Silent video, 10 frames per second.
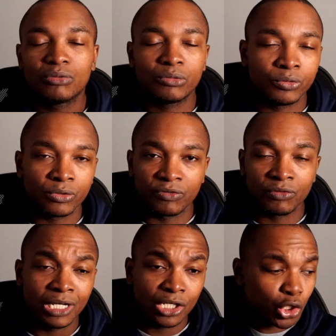who have
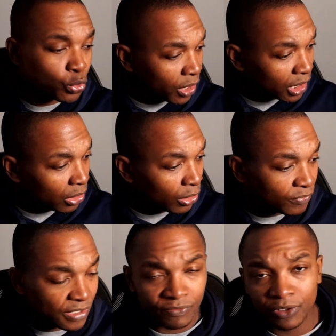really enjoyed a lot of
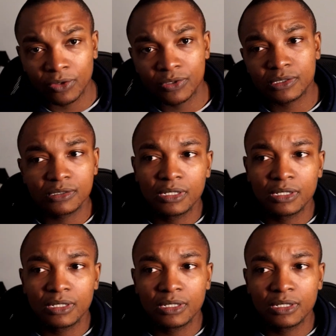these videos,